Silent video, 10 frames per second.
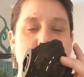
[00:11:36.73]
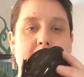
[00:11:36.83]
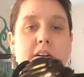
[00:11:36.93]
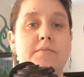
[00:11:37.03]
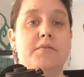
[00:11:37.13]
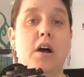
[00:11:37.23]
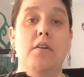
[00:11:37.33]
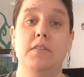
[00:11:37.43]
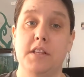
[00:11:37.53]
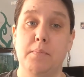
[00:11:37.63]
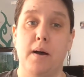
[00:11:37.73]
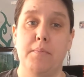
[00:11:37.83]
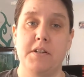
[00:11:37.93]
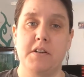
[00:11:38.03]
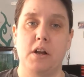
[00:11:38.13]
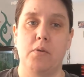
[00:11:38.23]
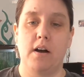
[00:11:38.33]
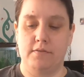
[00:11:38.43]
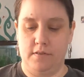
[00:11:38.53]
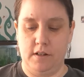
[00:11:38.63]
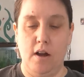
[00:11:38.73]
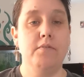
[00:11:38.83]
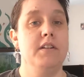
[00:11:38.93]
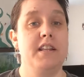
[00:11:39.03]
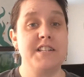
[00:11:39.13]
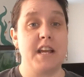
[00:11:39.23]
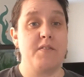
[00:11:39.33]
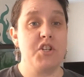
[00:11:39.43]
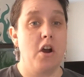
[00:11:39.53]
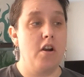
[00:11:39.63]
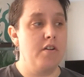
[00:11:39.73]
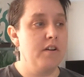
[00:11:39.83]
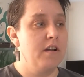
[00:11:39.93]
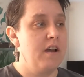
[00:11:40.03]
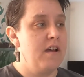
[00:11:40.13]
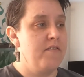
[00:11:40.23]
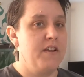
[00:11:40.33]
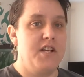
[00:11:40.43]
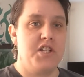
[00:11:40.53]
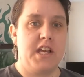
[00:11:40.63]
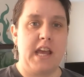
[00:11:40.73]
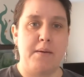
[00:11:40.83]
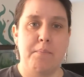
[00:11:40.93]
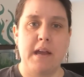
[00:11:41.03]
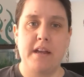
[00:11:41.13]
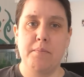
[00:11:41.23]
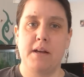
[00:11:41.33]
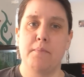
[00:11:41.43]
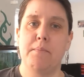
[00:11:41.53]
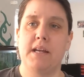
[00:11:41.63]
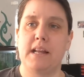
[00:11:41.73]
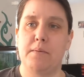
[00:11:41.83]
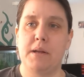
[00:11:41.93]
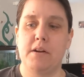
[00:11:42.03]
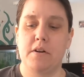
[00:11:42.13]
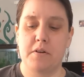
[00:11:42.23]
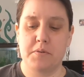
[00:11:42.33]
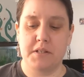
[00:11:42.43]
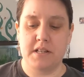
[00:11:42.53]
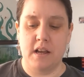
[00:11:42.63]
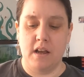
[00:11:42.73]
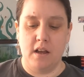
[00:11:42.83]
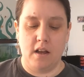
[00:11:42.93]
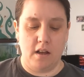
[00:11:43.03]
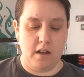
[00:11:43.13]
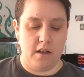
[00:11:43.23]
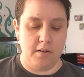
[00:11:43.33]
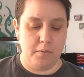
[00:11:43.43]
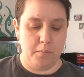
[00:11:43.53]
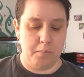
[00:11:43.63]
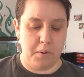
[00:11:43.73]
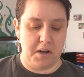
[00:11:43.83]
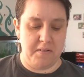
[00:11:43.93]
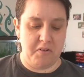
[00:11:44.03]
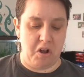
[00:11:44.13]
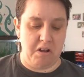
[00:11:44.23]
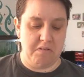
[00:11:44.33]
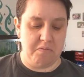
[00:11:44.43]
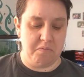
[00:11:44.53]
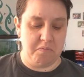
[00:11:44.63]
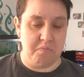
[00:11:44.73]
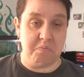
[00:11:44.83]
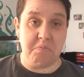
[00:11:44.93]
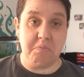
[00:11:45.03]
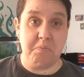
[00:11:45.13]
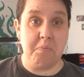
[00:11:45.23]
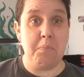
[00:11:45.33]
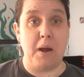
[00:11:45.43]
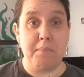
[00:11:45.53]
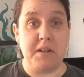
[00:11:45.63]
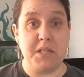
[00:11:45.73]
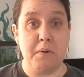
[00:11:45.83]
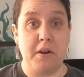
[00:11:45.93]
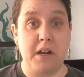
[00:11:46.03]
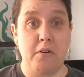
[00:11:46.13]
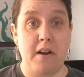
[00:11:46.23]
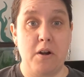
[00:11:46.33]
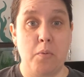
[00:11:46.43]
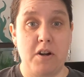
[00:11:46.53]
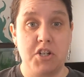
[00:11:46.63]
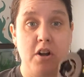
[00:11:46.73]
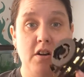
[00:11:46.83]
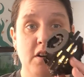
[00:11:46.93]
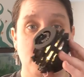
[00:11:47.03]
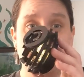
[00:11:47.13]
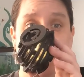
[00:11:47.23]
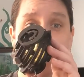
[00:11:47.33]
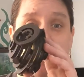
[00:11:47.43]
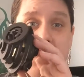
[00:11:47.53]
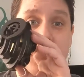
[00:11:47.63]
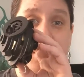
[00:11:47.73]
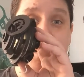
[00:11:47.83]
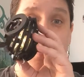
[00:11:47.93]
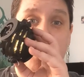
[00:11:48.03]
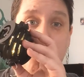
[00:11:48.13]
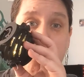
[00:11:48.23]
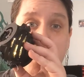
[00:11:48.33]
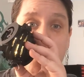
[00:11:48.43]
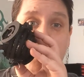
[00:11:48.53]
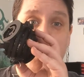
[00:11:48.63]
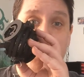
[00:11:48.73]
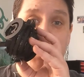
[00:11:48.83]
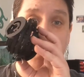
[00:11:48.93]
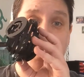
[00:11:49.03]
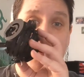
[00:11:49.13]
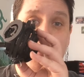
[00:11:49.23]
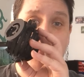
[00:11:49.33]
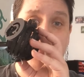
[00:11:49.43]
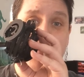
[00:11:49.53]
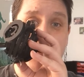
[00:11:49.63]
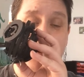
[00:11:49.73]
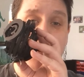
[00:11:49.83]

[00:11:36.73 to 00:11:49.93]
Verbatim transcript: Well, Hopefully the bomb doesn't go off. Hopefully they save Sharn, finish the campaign, become big damn heroes. Uh, but if not, might be a smoking crater where Sean go Sharn is. Bomb goes off.